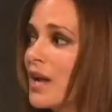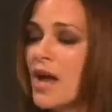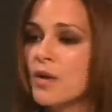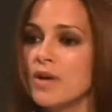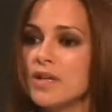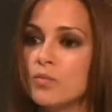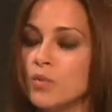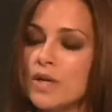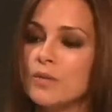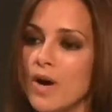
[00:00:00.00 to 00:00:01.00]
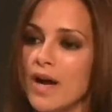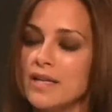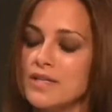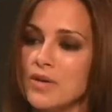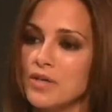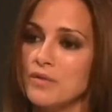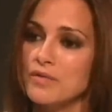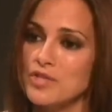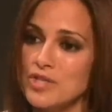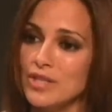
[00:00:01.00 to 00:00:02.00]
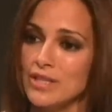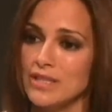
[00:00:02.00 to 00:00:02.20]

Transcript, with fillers: I don't, I don't want to worry Ryan until I know for sure. All